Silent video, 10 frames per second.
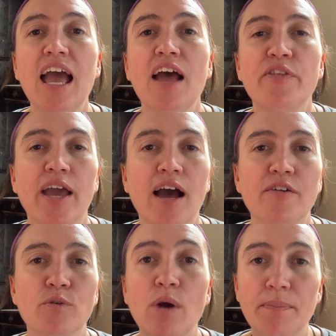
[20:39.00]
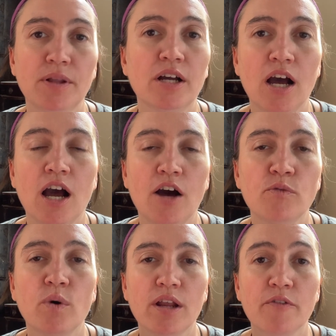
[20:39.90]
They have a replica of
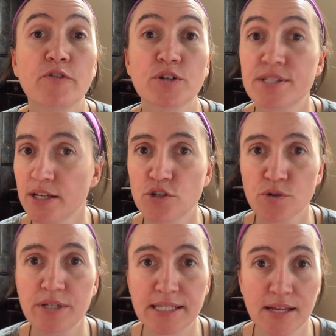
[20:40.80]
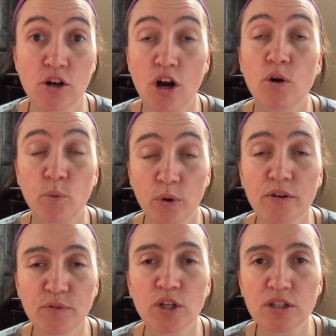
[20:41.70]
what a first century synagogue would
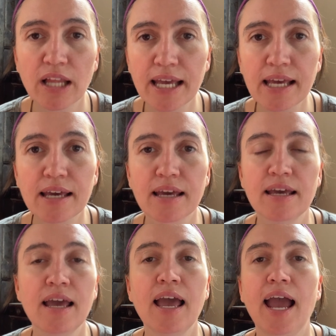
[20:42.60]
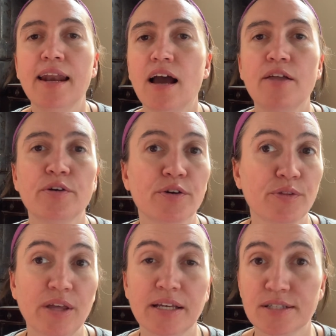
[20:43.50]
have looked like and other
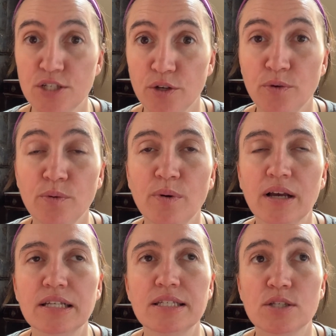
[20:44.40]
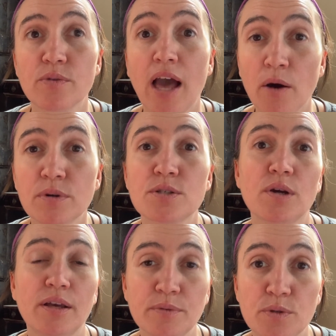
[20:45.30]
things too. So it
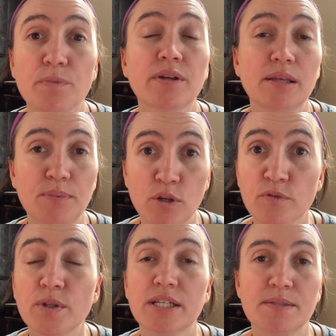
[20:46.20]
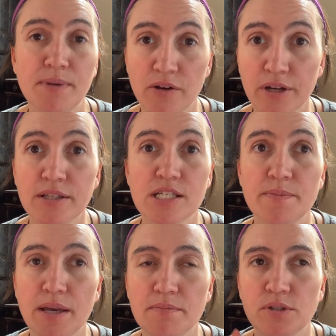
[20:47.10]
was a really beautiful experience to
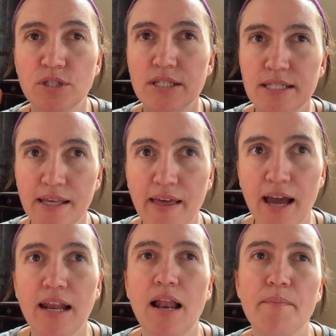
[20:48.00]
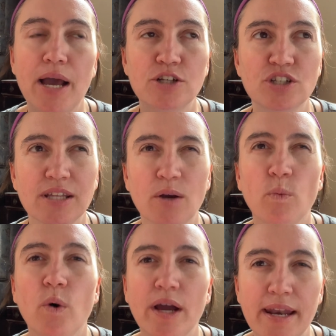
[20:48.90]
be able to see that and imagine like
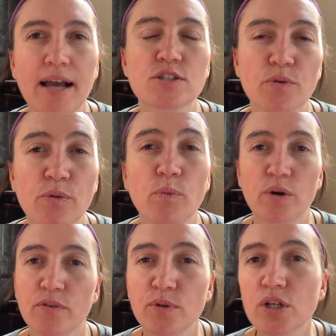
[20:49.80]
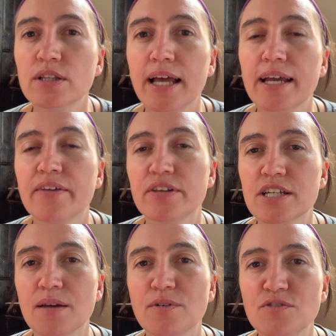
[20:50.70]
what Nazareth would have looked like at the
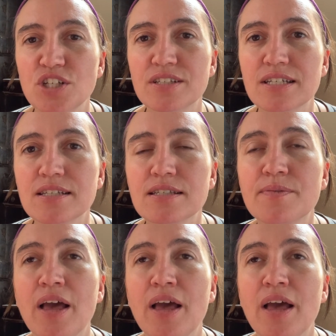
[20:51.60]
time of Jesus.